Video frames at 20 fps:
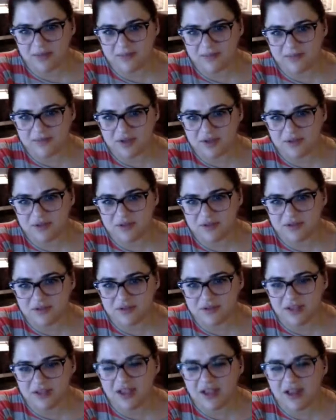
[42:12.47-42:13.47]
So
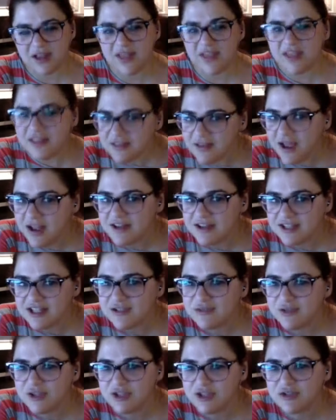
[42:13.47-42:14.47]
I think ideally
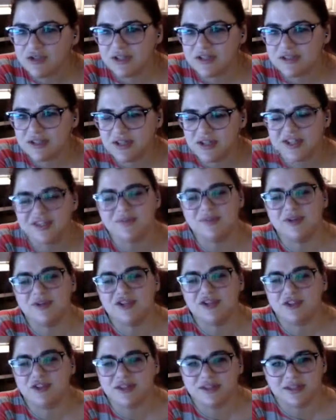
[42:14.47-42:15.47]
if we could do it on Sundays, we could
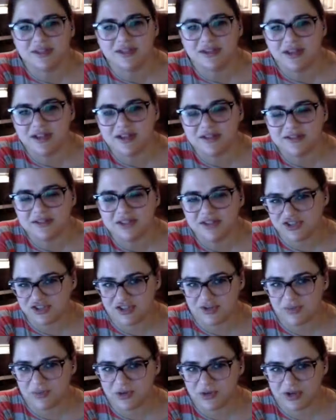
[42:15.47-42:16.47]
do it on Sundays. That just
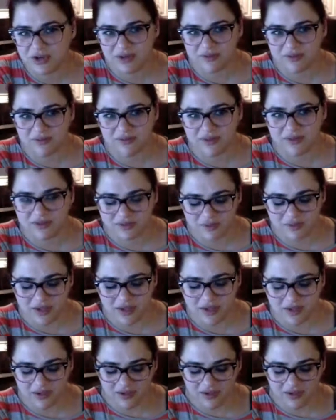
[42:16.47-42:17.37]
didn't work out this week.